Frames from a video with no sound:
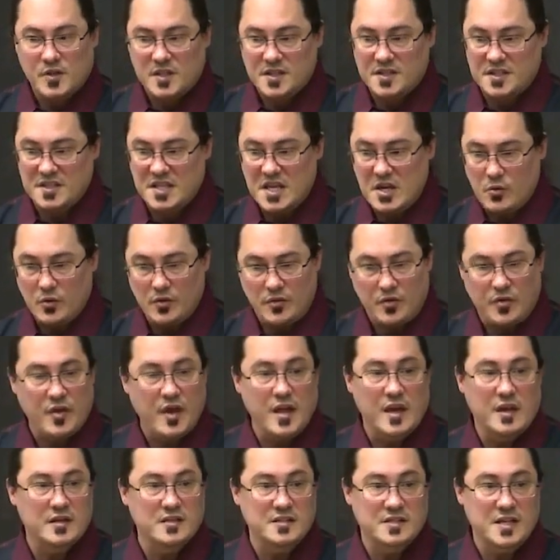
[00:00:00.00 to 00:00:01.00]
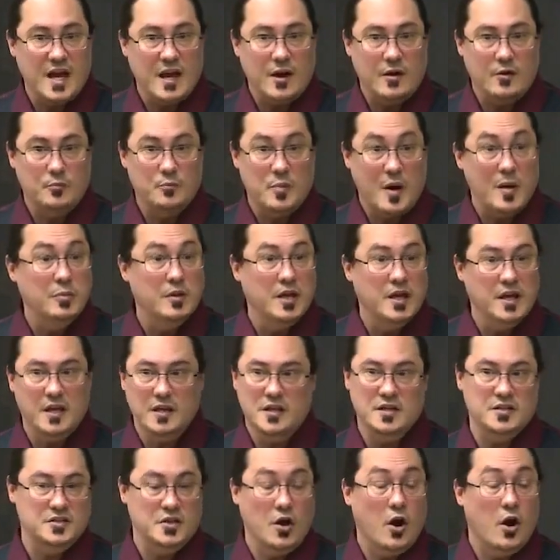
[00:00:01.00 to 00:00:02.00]
secret thing is now public
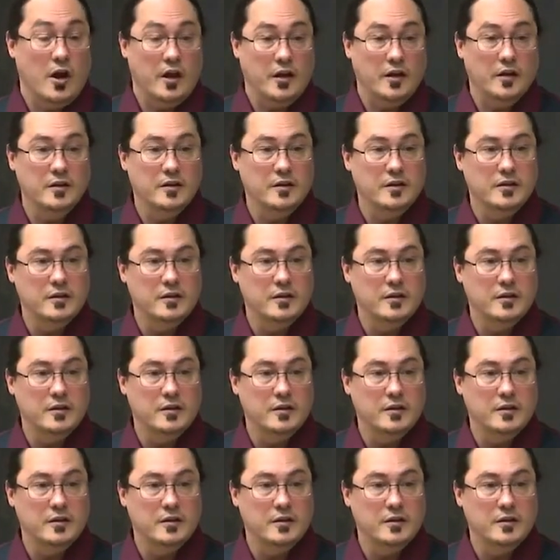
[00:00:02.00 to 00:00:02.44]
and it's gone